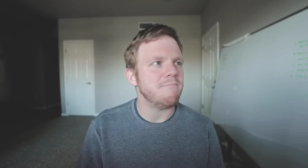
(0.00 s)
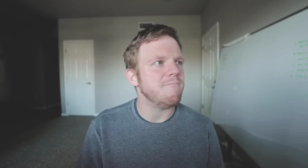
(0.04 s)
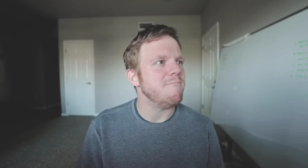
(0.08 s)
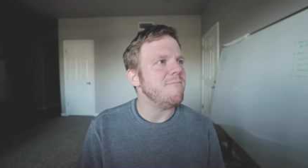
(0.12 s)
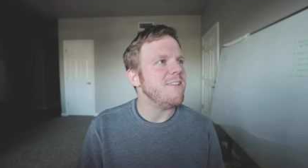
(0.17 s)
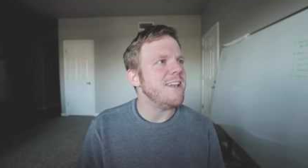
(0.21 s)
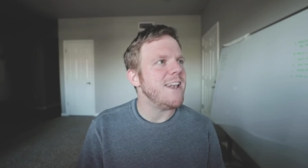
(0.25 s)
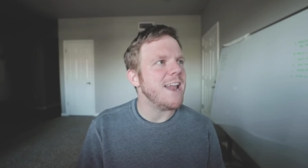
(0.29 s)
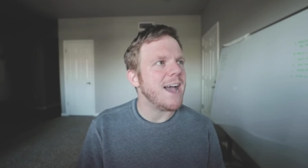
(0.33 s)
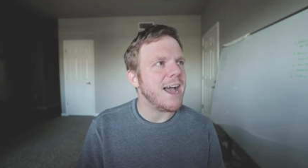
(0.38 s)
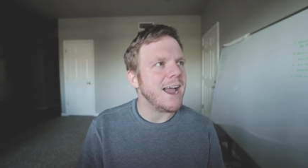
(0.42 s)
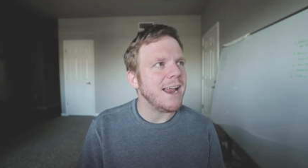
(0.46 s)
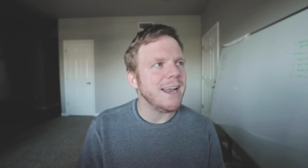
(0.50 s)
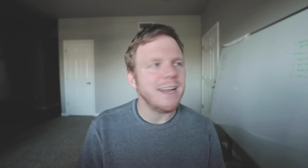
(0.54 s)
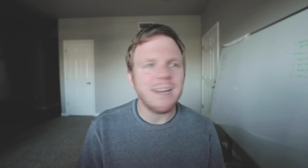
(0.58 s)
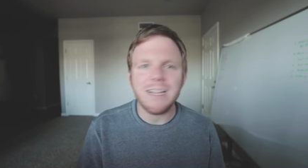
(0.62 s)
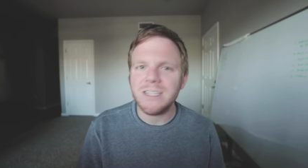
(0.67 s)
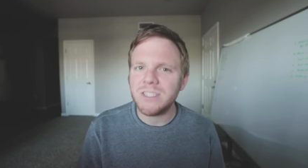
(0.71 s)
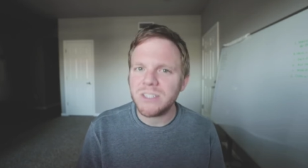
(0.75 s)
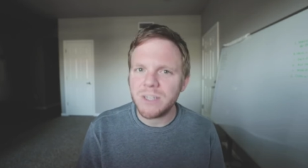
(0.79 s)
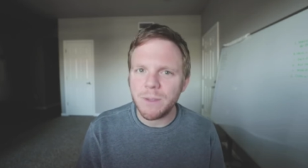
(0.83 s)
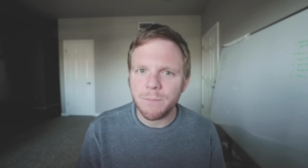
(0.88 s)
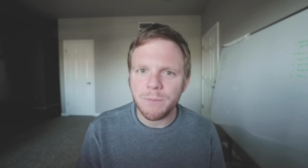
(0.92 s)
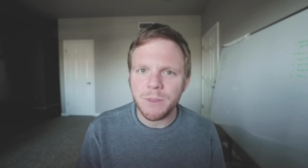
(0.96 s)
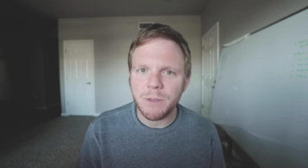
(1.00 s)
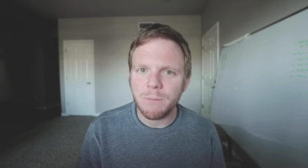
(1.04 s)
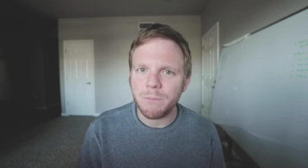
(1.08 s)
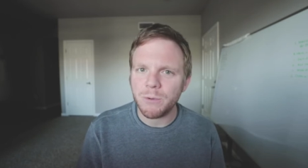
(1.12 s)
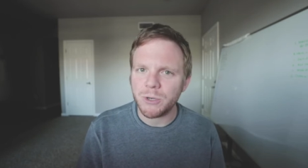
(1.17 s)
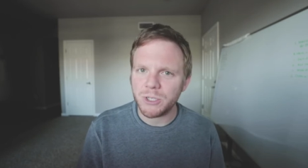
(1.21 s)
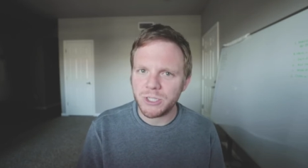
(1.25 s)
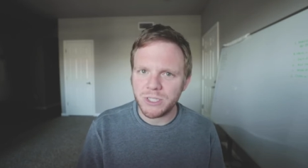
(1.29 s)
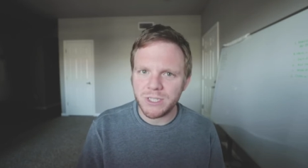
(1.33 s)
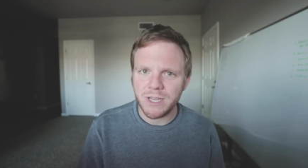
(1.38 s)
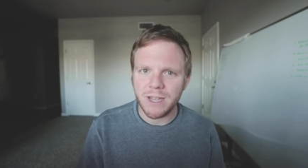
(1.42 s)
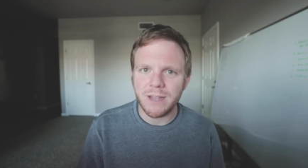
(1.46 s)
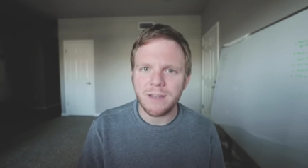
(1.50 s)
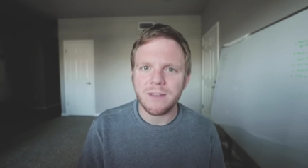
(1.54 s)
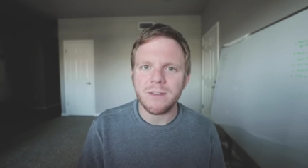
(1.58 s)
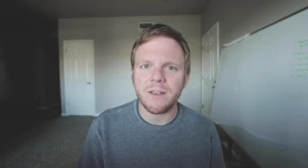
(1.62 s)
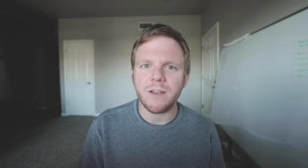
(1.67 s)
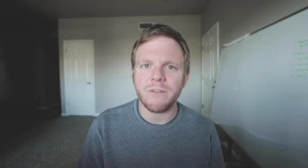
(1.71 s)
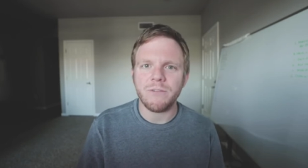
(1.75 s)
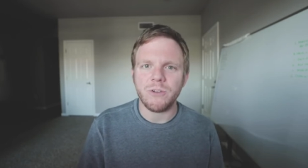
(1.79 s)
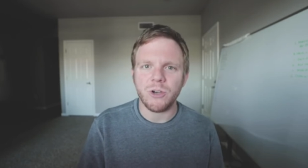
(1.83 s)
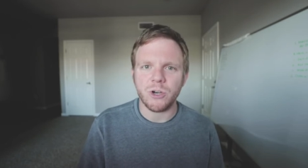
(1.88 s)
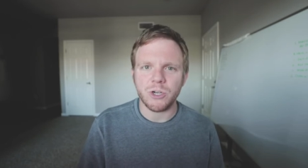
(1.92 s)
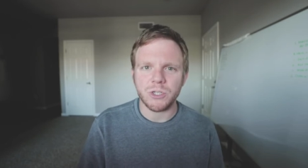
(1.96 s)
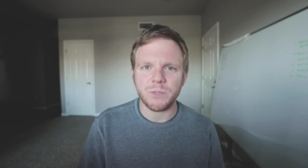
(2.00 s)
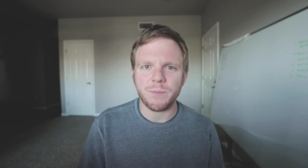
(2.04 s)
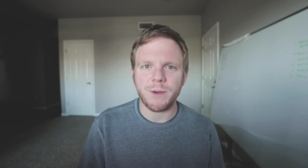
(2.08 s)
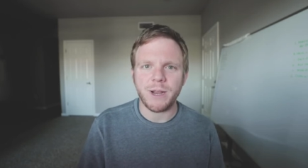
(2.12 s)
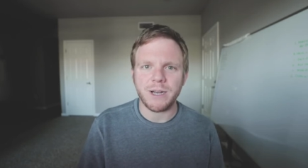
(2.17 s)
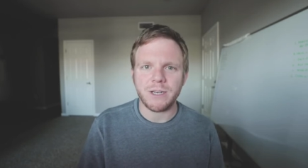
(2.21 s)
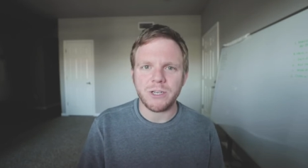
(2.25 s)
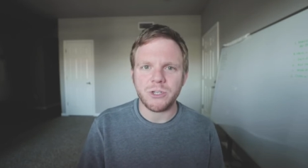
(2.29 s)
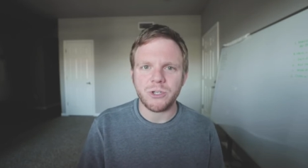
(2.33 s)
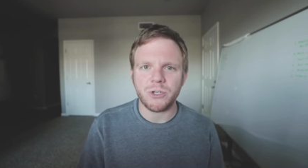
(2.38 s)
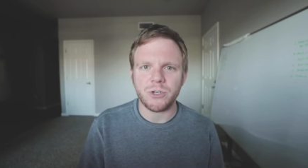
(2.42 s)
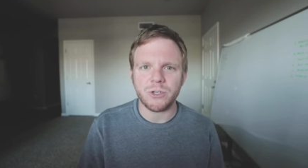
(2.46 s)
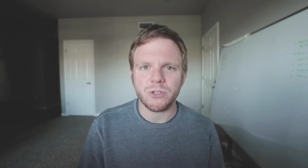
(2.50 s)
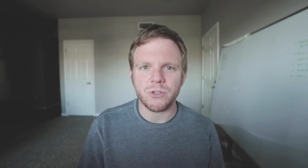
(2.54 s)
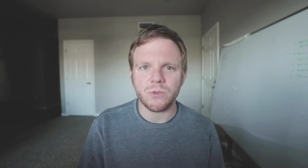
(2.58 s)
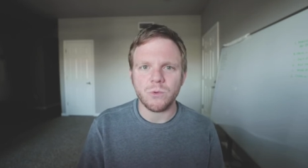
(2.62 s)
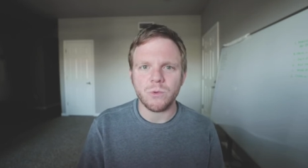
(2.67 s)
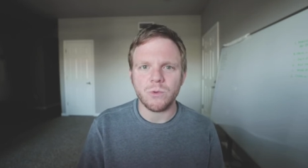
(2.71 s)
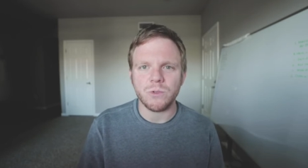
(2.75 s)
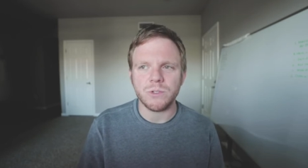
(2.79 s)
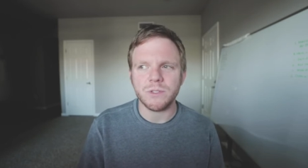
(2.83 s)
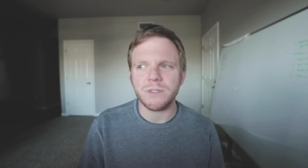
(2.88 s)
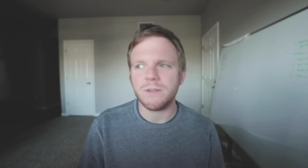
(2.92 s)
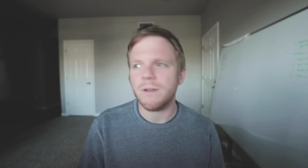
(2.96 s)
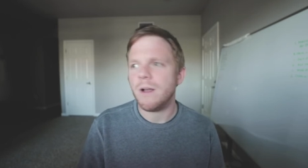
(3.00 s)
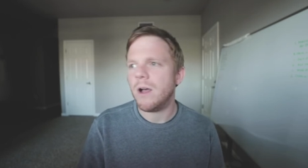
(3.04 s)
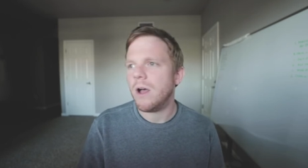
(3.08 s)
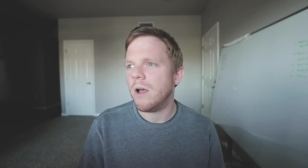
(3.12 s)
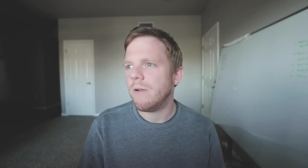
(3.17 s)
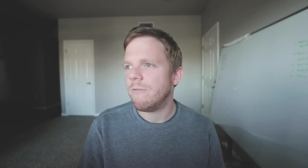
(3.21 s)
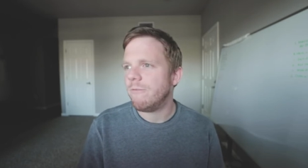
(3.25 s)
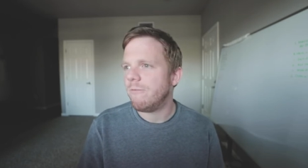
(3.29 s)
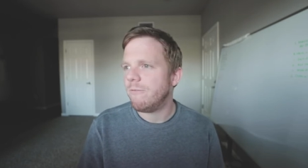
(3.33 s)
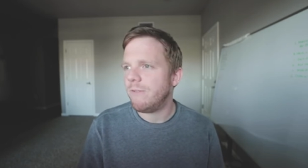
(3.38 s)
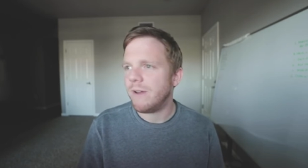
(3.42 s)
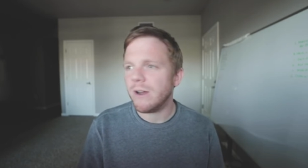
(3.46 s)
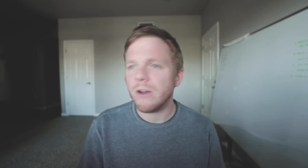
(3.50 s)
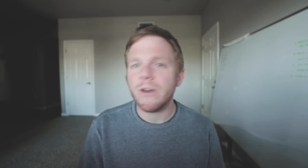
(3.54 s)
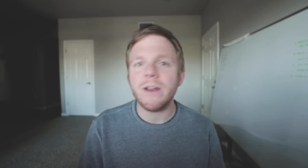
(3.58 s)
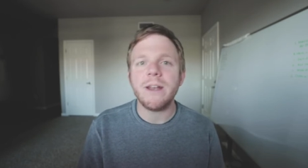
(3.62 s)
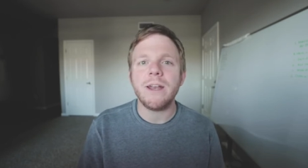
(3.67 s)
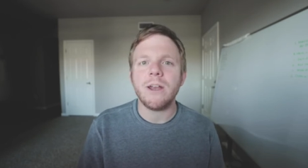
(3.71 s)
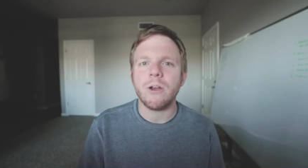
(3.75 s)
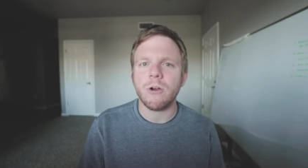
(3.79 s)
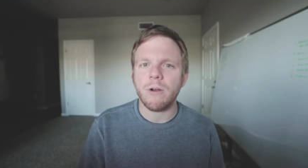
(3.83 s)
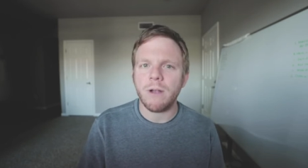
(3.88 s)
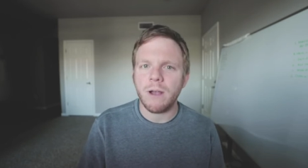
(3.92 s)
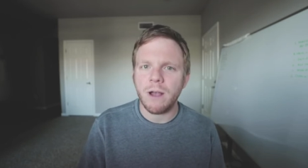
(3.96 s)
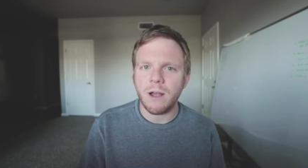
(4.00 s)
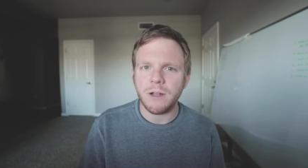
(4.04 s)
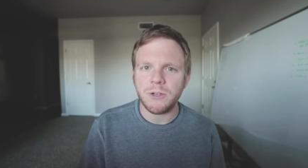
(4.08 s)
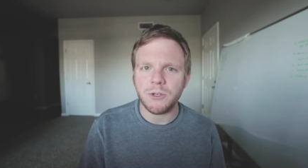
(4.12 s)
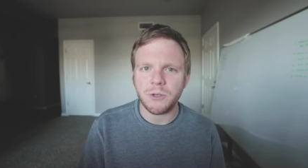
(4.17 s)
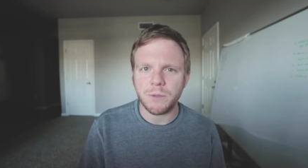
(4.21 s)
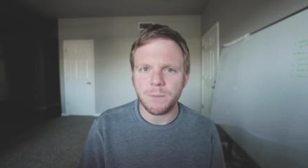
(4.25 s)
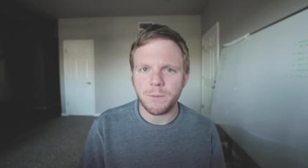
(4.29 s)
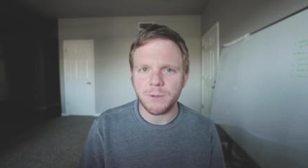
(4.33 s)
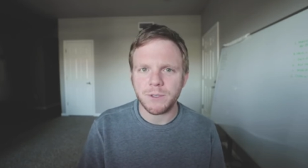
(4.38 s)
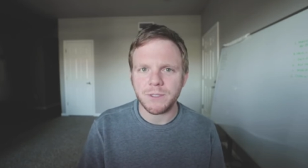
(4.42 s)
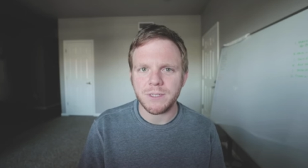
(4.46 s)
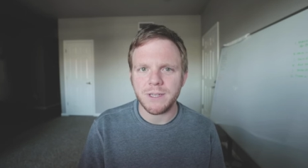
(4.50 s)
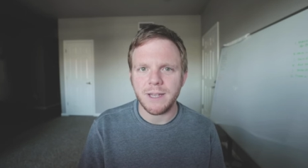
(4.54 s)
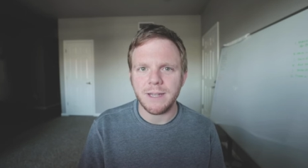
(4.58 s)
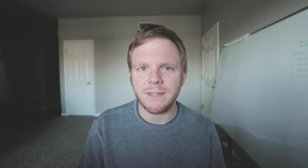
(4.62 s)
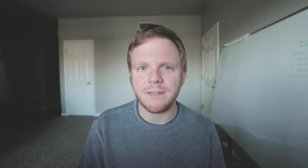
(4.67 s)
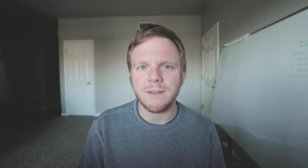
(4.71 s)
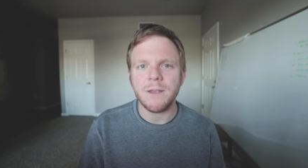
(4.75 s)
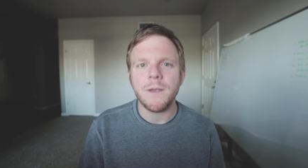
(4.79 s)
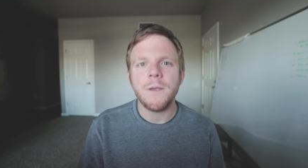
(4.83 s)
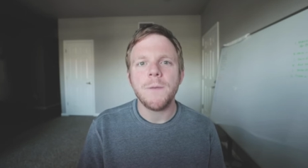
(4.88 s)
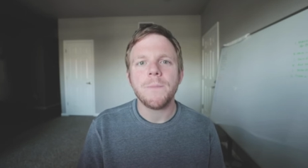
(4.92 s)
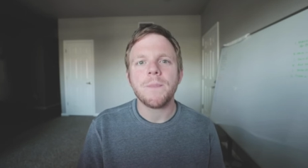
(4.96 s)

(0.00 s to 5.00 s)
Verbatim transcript: 90 something percent of nurse practitioner schools, very near 100%,